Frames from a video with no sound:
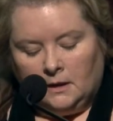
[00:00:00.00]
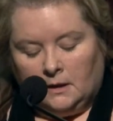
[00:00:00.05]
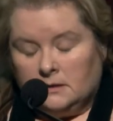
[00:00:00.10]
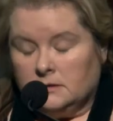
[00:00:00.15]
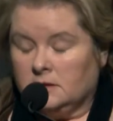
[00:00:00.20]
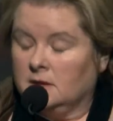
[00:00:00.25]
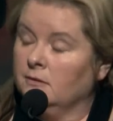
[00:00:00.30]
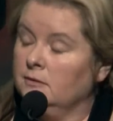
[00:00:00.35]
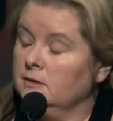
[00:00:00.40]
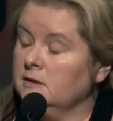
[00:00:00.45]

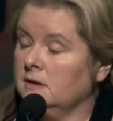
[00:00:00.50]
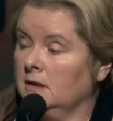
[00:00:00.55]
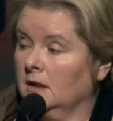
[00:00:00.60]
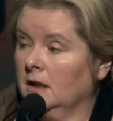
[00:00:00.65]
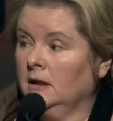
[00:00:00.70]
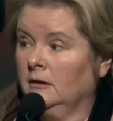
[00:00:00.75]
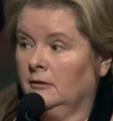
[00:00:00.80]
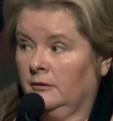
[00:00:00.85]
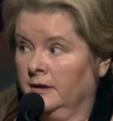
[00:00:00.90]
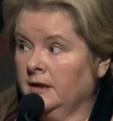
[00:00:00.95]
So I was
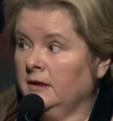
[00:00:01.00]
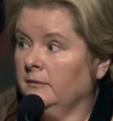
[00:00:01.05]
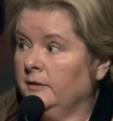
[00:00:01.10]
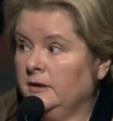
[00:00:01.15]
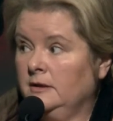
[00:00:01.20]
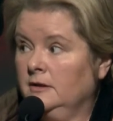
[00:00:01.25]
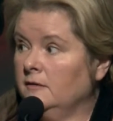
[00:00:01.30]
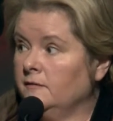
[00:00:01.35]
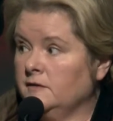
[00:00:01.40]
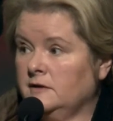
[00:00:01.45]
incredibly
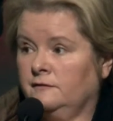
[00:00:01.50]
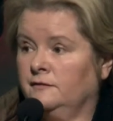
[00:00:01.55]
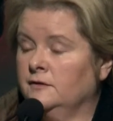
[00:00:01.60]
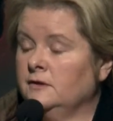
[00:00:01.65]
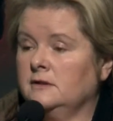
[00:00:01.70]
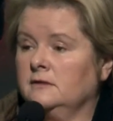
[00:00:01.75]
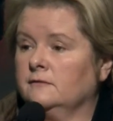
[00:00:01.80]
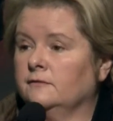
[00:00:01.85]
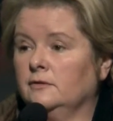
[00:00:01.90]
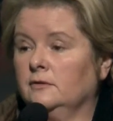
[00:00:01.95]
nervous,
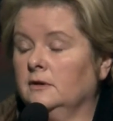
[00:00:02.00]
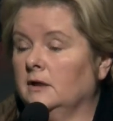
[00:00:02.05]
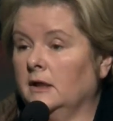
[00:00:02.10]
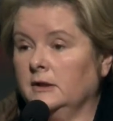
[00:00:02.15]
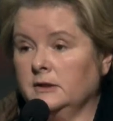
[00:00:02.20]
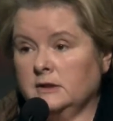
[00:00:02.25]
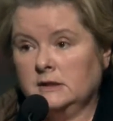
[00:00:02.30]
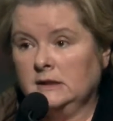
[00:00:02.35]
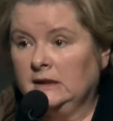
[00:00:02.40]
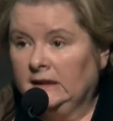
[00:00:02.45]
first of all. I
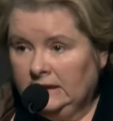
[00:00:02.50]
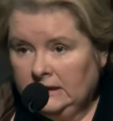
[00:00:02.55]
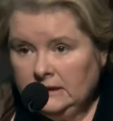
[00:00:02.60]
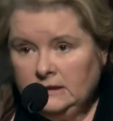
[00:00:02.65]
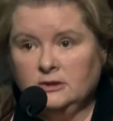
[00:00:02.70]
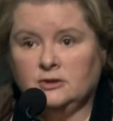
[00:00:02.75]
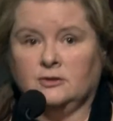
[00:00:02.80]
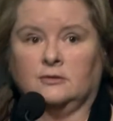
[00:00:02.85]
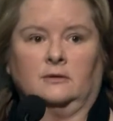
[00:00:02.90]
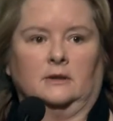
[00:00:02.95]

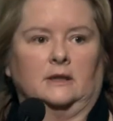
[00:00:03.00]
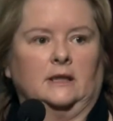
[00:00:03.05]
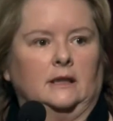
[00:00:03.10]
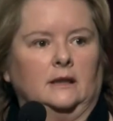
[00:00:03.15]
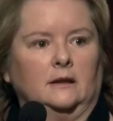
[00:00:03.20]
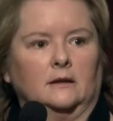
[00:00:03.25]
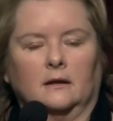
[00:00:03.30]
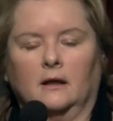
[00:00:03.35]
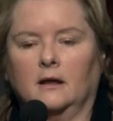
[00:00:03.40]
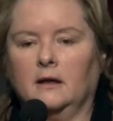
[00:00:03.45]

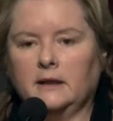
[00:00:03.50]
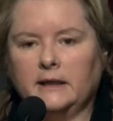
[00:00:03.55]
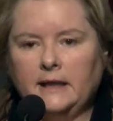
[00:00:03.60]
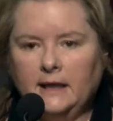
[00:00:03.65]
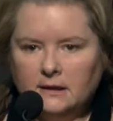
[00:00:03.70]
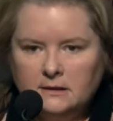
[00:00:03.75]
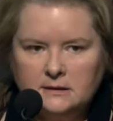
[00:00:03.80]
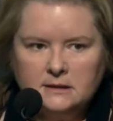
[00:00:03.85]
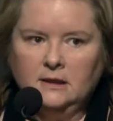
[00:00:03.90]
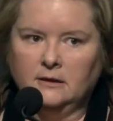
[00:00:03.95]

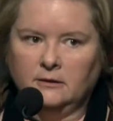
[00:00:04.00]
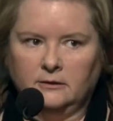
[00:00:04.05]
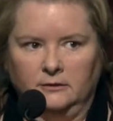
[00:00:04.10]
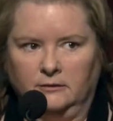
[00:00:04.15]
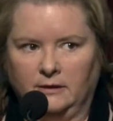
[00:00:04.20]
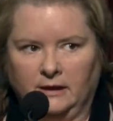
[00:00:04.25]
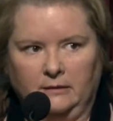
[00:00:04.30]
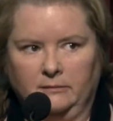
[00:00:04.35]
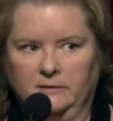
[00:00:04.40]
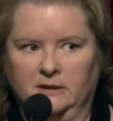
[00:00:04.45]
can't tell you
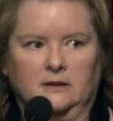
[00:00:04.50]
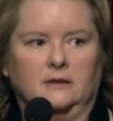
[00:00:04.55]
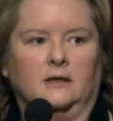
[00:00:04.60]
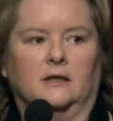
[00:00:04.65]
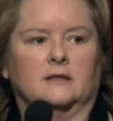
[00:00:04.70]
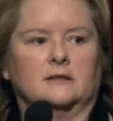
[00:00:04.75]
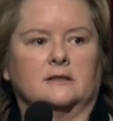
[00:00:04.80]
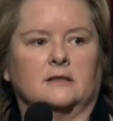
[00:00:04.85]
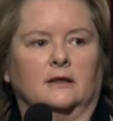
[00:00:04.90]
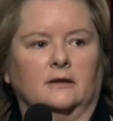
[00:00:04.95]
how many
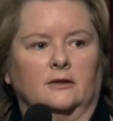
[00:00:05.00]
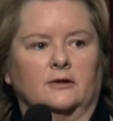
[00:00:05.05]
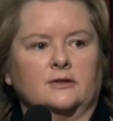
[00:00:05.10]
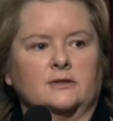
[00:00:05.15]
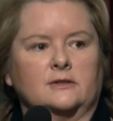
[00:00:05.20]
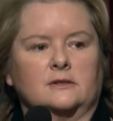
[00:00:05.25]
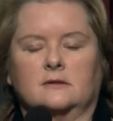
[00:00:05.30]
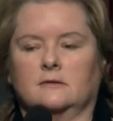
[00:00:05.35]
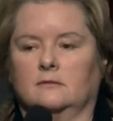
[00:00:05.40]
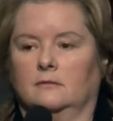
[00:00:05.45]
nights I
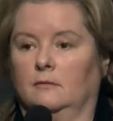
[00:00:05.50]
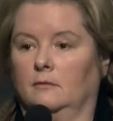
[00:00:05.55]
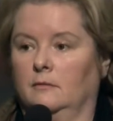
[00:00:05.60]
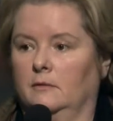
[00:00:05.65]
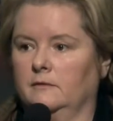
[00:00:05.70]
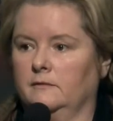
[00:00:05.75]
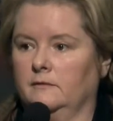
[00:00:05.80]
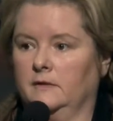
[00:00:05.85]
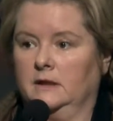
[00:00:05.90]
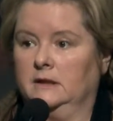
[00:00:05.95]
lost
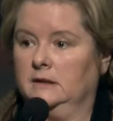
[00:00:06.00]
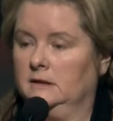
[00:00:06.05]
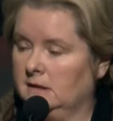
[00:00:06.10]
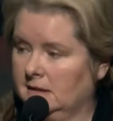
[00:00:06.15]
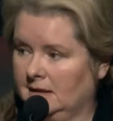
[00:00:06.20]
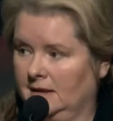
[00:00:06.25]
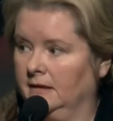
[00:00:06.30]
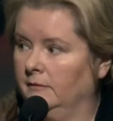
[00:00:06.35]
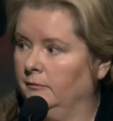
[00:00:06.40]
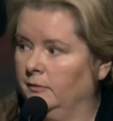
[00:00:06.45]
in
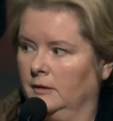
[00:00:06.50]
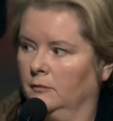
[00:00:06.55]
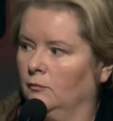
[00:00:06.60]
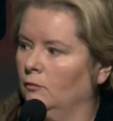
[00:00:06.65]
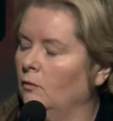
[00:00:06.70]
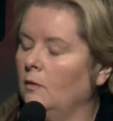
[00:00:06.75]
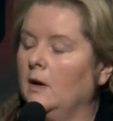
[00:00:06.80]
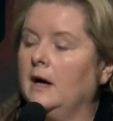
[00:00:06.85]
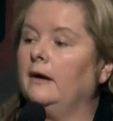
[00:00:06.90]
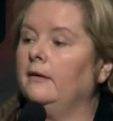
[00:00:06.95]
sleep
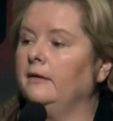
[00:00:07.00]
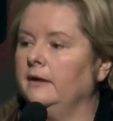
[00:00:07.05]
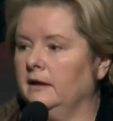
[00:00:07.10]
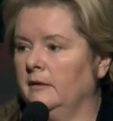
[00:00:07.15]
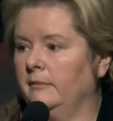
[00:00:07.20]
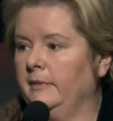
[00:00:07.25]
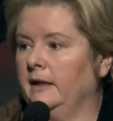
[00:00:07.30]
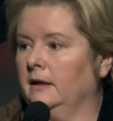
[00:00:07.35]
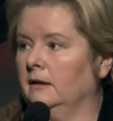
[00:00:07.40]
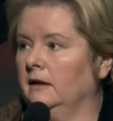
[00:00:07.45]
worrying
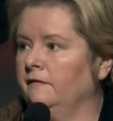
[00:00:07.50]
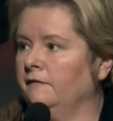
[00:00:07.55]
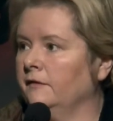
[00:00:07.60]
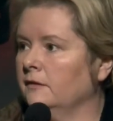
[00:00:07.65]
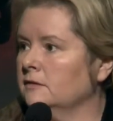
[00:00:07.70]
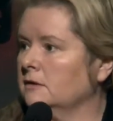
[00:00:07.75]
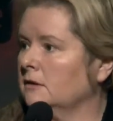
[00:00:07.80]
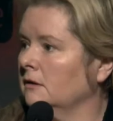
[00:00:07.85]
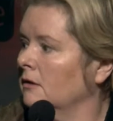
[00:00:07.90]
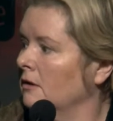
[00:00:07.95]
about if I
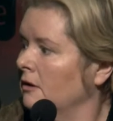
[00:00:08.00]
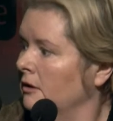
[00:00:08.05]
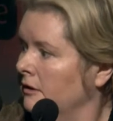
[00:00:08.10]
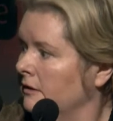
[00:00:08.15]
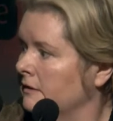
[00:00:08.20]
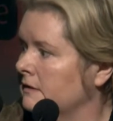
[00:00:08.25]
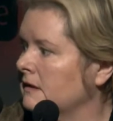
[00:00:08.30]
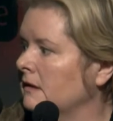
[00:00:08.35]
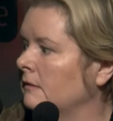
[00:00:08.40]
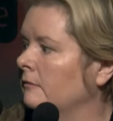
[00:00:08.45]
was going to
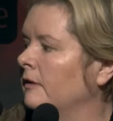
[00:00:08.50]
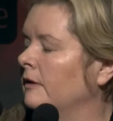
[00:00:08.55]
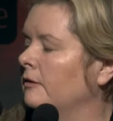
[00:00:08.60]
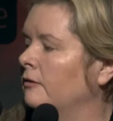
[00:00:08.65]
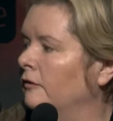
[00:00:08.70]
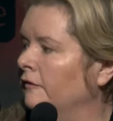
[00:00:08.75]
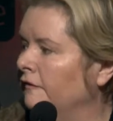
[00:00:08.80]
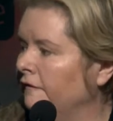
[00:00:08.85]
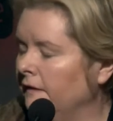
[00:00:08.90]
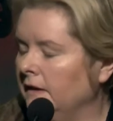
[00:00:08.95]
hurt someone or
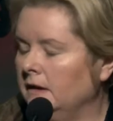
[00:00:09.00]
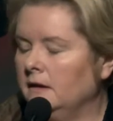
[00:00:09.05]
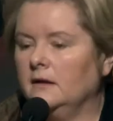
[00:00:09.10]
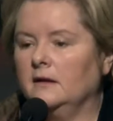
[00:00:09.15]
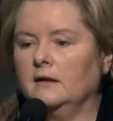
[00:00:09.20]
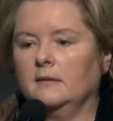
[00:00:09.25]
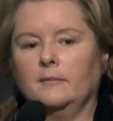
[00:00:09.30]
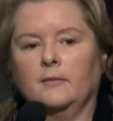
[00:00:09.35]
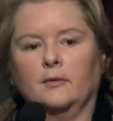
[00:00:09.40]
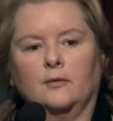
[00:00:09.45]
offend
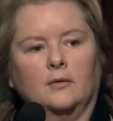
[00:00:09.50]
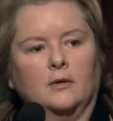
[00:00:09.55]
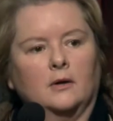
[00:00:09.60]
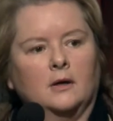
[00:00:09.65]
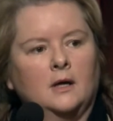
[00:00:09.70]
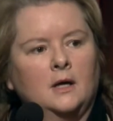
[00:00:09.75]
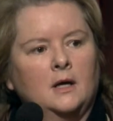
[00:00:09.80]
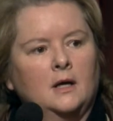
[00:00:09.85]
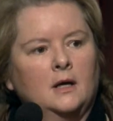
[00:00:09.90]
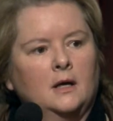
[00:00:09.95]
them or,
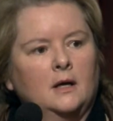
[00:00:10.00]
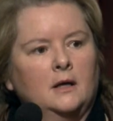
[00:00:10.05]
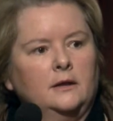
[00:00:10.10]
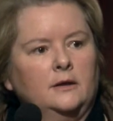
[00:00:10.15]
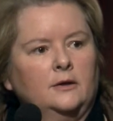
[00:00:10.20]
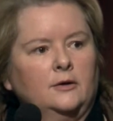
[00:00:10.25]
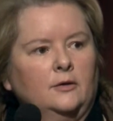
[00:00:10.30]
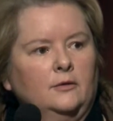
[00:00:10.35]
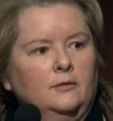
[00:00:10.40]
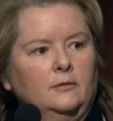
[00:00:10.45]

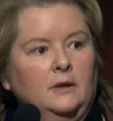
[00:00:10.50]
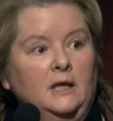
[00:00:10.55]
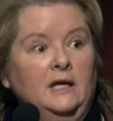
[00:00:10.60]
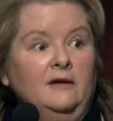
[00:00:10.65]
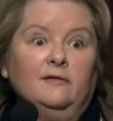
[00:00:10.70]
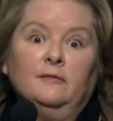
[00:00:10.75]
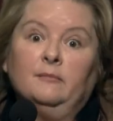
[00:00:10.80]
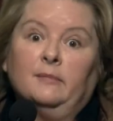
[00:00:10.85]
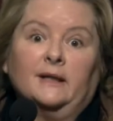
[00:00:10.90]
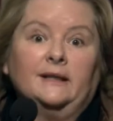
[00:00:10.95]

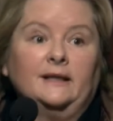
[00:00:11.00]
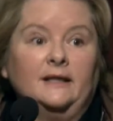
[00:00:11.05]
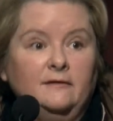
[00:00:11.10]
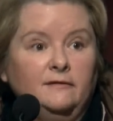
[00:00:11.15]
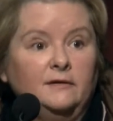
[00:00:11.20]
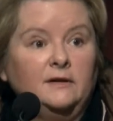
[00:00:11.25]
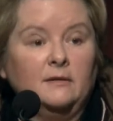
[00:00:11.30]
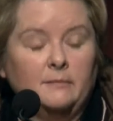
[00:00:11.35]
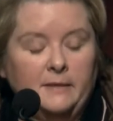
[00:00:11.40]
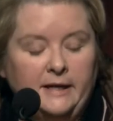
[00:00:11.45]
even by
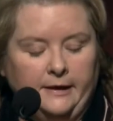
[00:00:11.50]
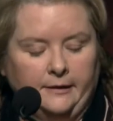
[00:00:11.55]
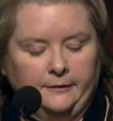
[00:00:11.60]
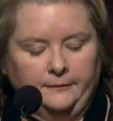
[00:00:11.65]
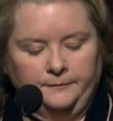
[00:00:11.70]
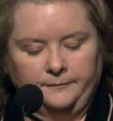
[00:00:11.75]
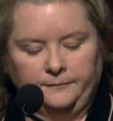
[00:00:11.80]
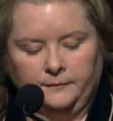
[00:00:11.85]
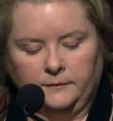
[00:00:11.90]
leaving them out.